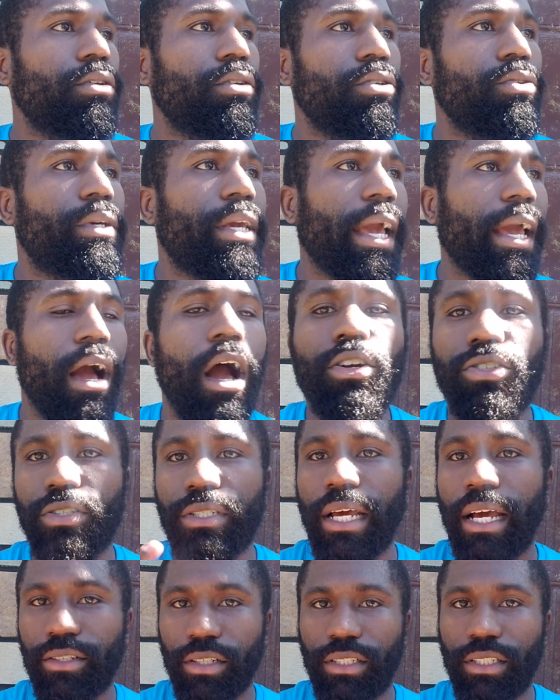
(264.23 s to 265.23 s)
you can't
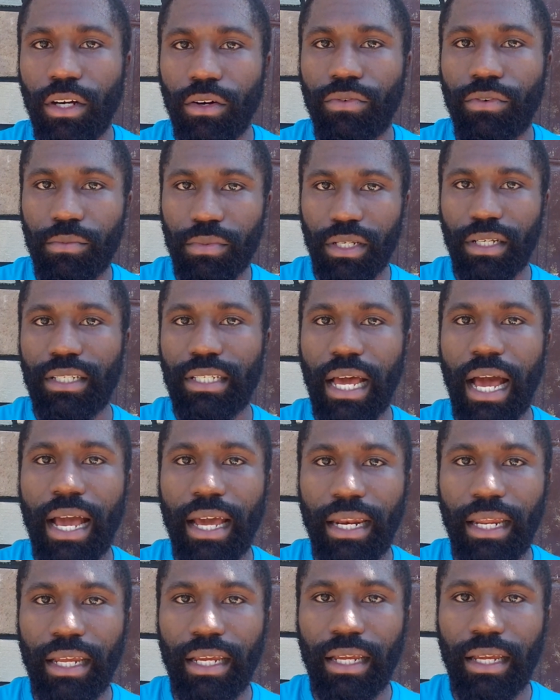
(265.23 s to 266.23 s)
ostracize yourself from
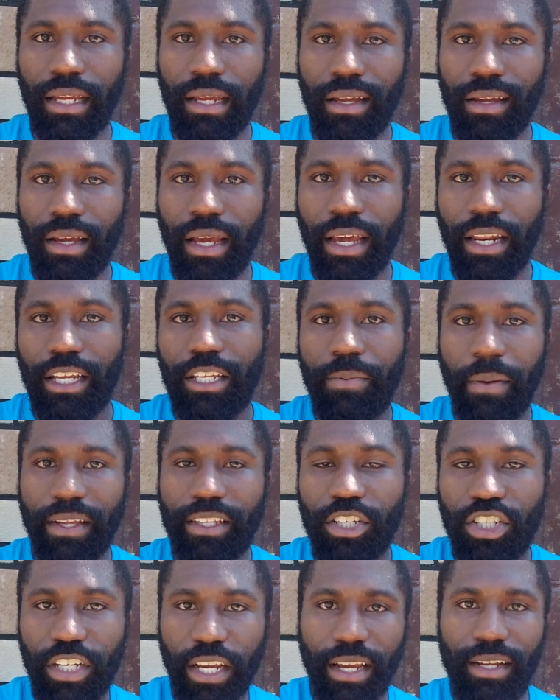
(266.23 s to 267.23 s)
society and expect
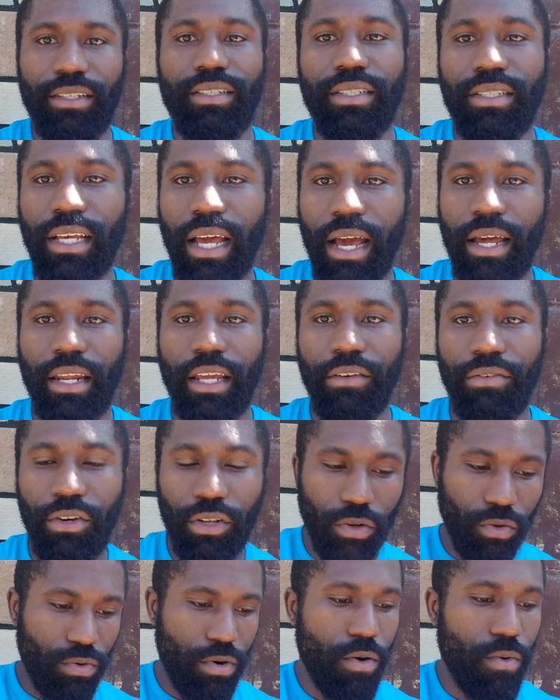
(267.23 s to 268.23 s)
to change society if you
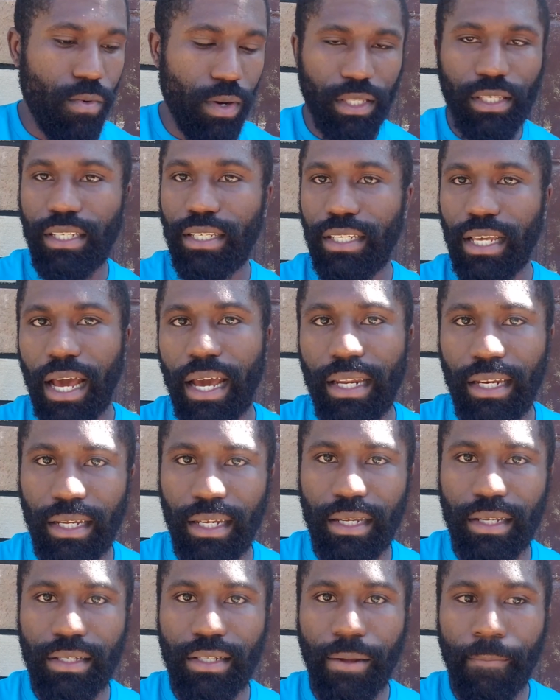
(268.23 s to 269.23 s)
don't know what
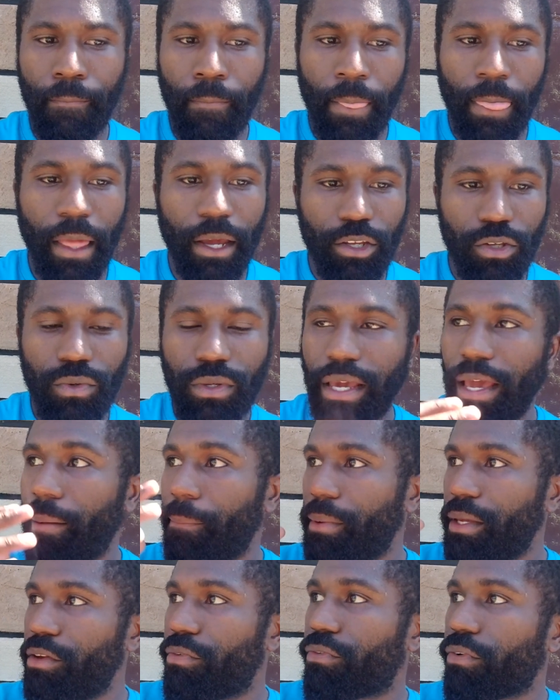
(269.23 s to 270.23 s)
society is. Like you
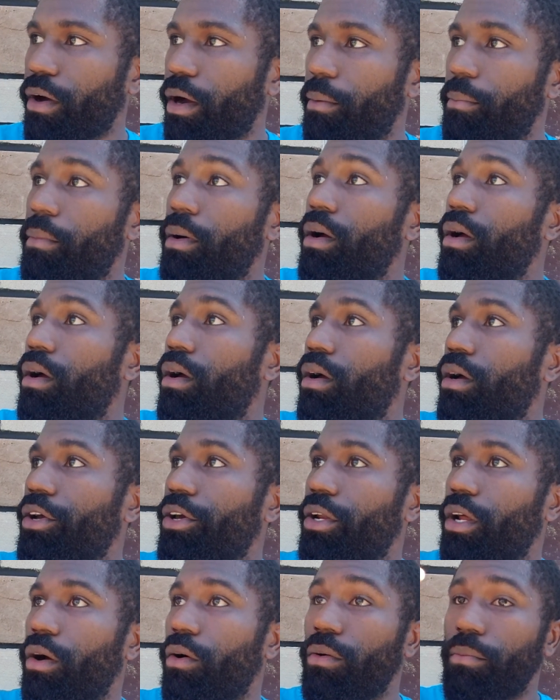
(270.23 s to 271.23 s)
can't be from,
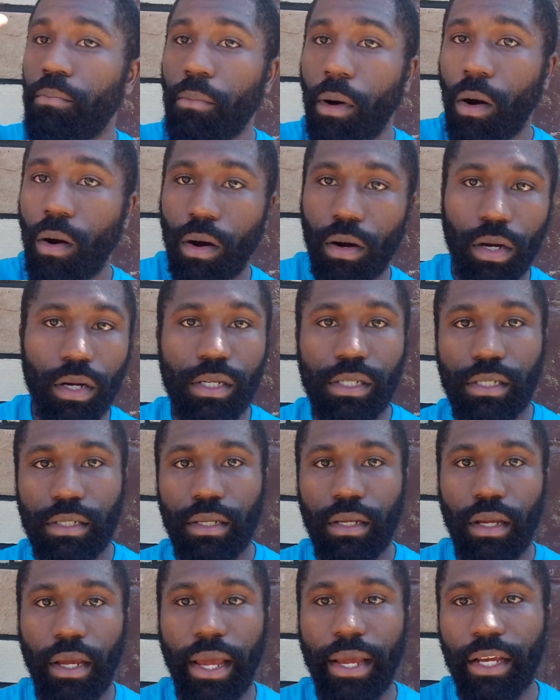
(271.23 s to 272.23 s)
Mars
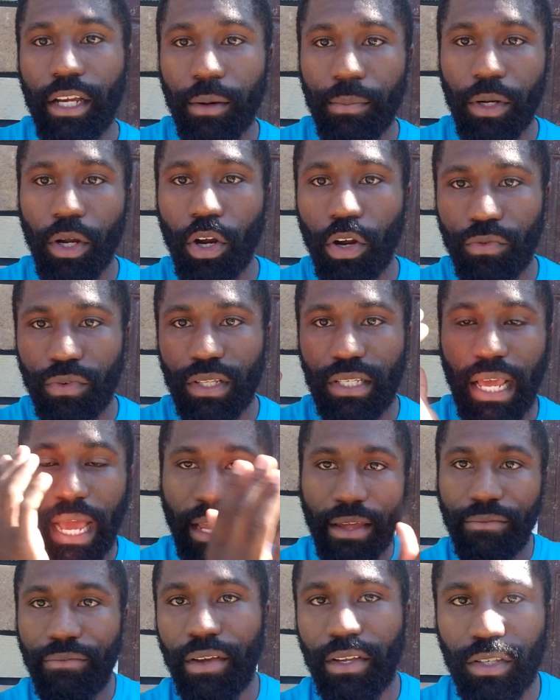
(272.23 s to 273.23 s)
and come to Earth and say I
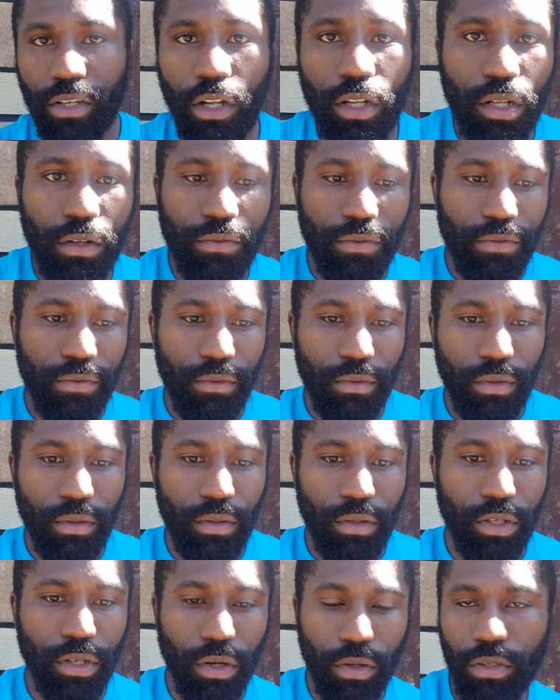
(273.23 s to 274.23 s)
can fix all of,
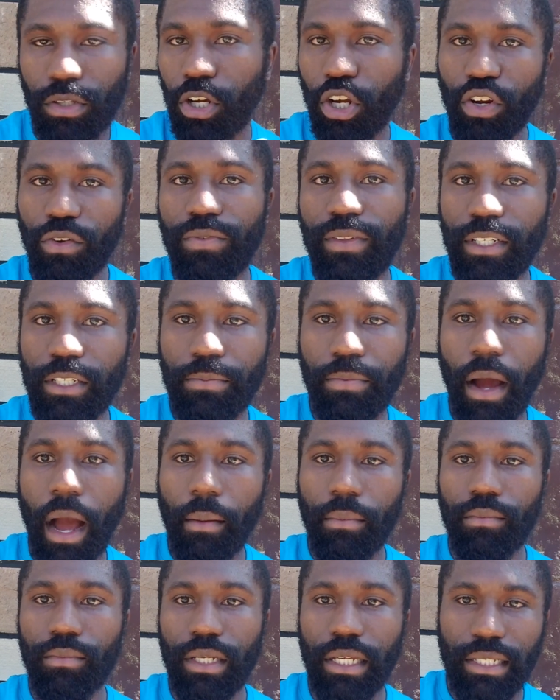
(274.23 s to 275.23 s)
the Earthlings'
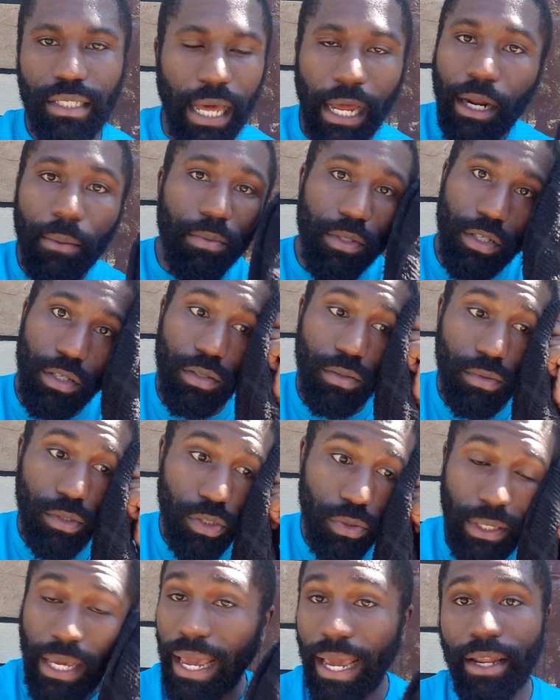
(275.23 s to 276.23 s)
problems. It's not up to you.
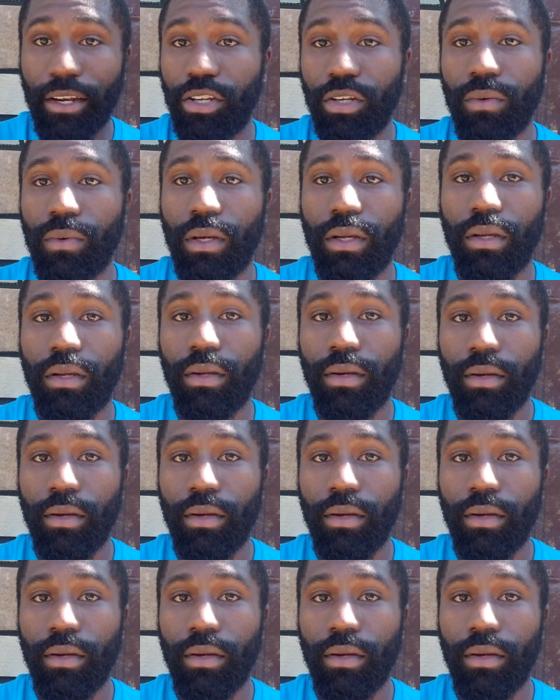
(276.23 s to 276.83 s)
You can't do it.